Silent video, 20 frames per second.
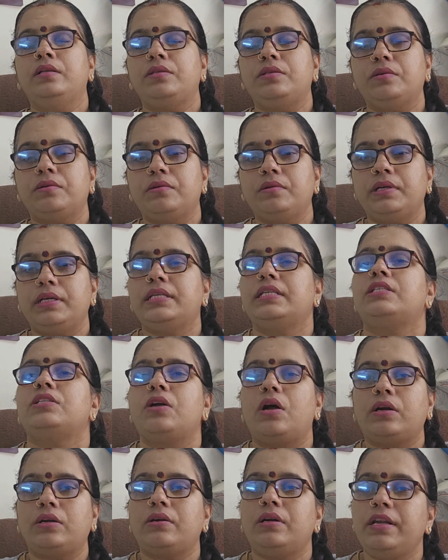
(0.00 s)
So it is
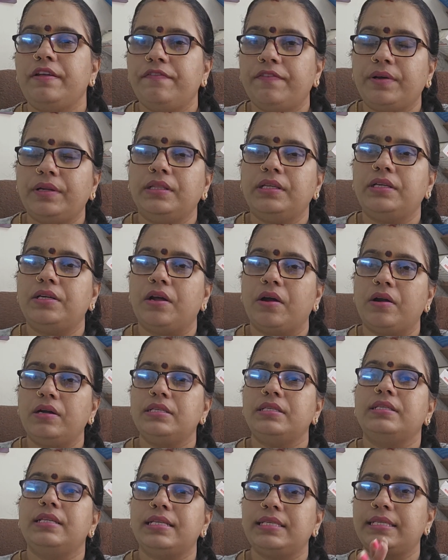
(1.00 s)
not only for the
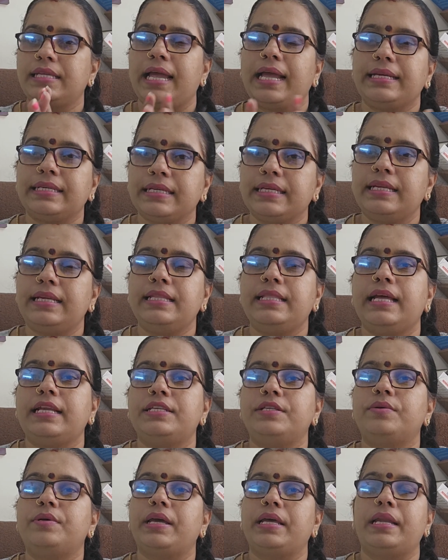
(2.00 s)
dolls, this category
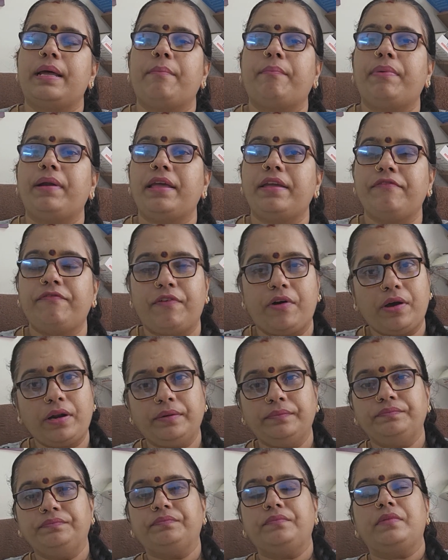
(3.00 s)
that you can apply
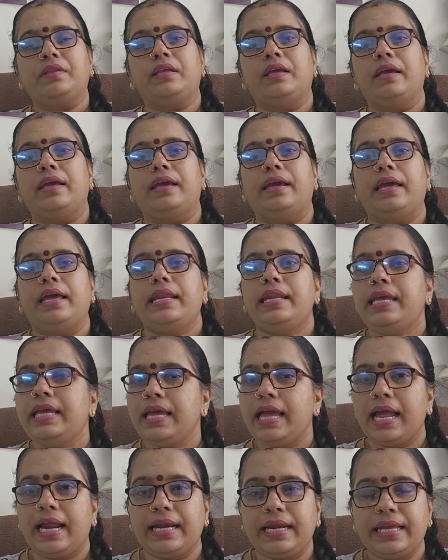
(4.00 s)
for
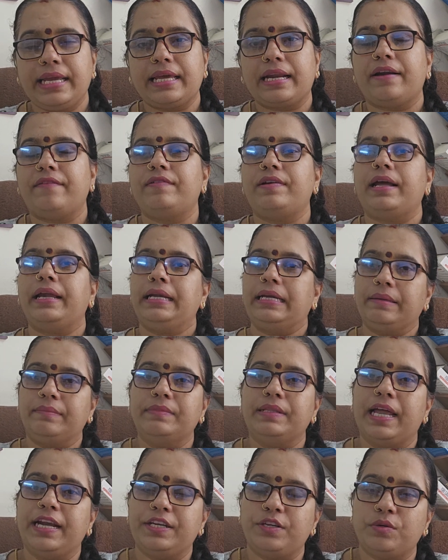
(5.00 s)
any handicraft
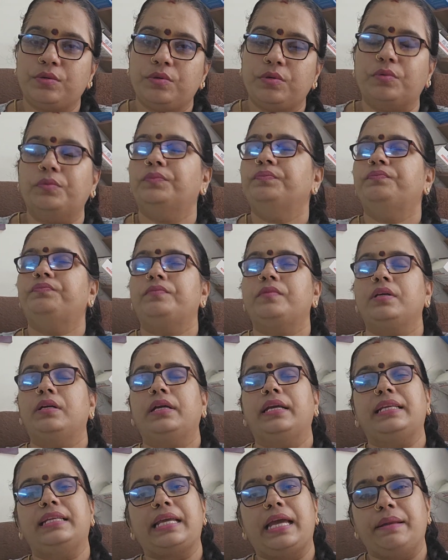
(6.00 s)
item that you do.
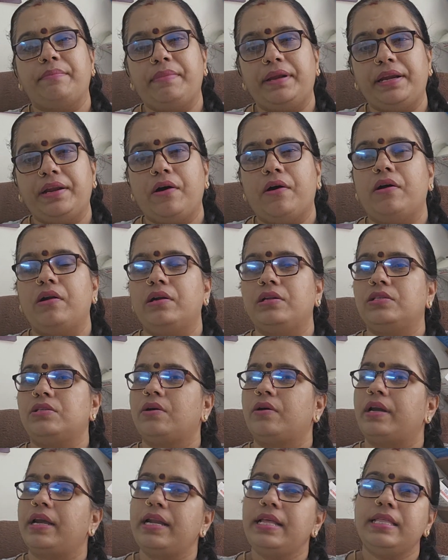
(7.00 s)
It can be dolls
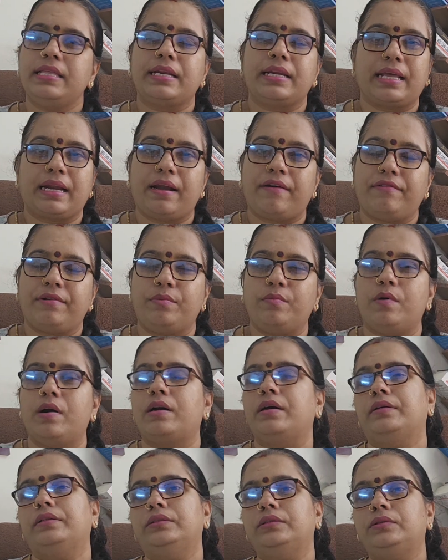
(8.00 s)
or any other craft
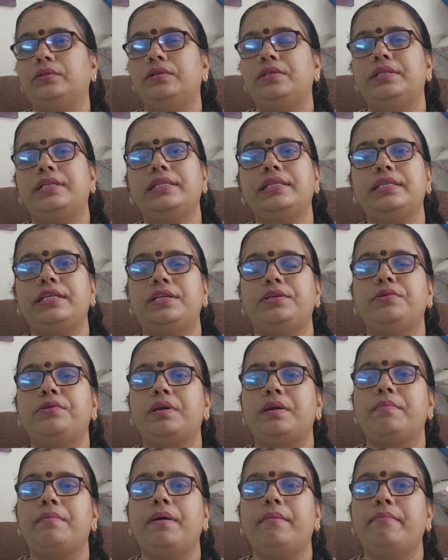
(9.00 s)
work. So you just need to
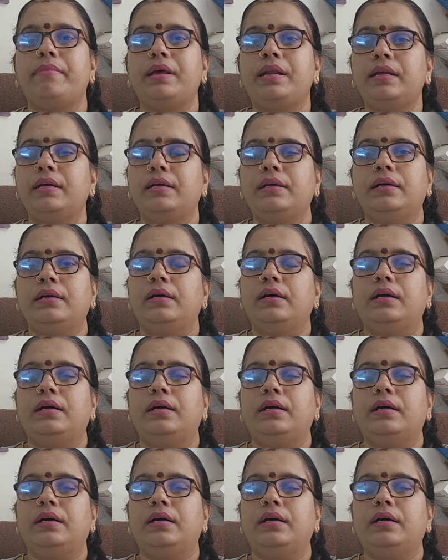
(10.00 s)
remember